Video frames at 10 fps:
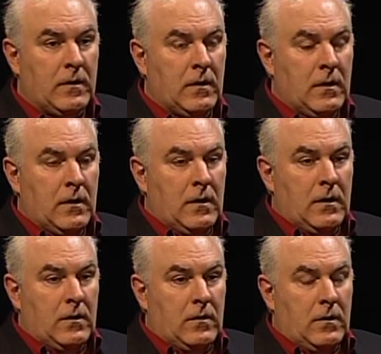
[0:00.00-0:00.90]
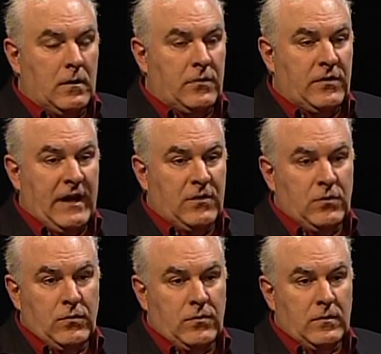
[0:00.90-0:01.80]
me you know, all the
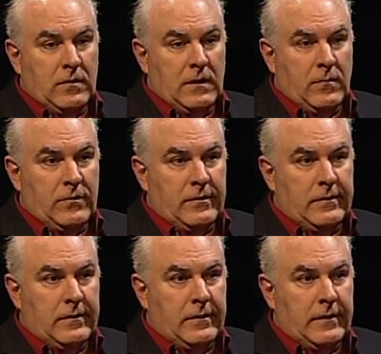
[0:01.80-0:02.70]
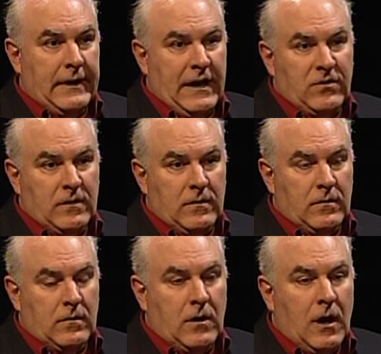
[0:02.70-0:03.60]
statues that was in uh, Ashland
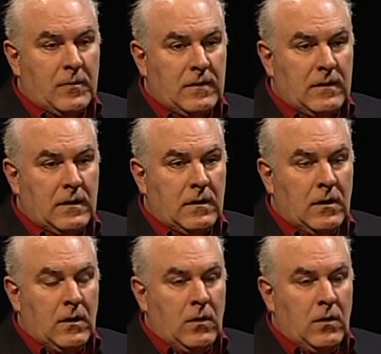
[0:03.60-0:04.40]
or Hopkinton,